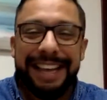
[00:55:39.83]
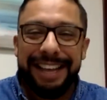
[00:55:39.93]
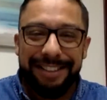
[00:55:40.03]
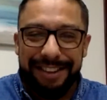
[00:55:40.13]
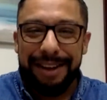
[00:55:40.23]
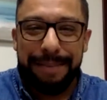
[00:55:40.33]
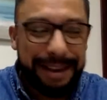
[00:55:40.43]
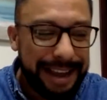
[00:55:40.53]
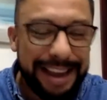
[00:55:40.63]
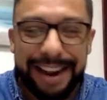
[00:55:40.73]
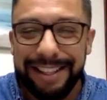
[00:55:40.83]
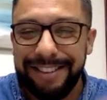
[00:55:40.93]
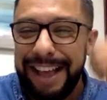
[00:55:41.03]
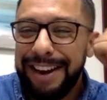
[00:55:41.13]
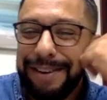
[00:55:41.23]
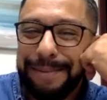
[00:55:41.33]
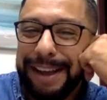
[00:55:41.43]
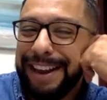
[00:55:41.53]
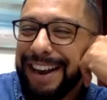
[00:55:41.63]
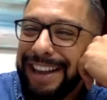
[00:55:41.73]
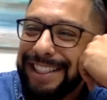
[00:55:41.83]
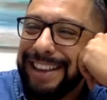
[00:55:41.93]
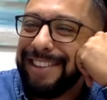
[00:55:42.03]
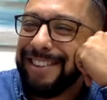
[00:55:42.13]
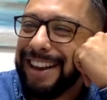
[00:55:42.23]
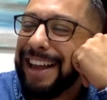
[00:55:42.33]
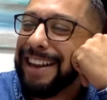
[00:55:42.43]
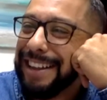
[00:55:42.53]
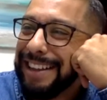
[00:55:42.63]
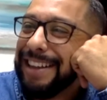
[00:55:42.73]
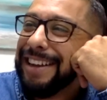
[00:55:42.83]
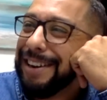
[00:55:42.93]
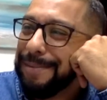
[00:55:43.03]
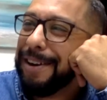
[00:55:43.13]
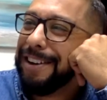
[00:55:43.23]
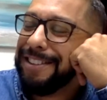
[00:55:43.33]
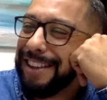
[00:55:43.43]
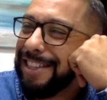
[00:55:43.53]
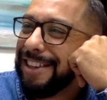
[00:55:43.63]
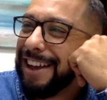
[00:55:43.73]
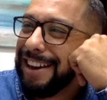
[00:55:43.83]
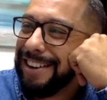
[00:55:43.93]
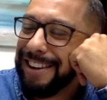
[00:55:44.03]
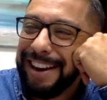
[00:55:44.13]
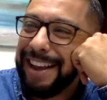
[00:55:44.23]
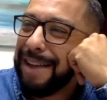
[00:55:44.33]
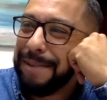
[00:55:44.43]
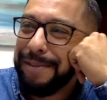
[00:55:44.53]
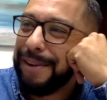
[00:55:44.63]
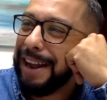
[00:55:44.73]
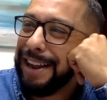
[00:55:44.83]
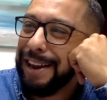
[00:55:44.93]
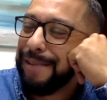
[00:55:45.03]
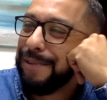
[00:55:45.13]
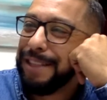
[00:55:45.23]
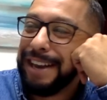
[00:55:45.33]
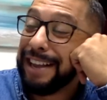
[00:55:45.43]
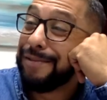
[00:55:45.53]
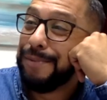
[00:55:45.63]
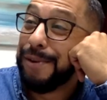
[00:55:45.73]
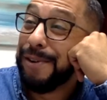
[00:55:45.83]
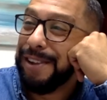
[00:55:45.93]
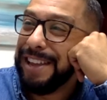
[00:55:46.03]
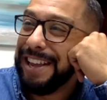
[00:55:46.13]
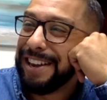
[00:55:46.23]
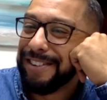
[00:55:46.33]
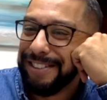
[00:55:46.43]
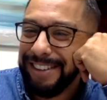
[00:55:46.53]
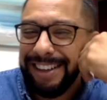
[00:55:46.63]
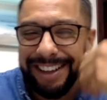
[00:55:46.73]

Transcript: It's going to be laying on the side of your bed like this and like, good morning, sunshine. You're going to have me right here for the next 4 years.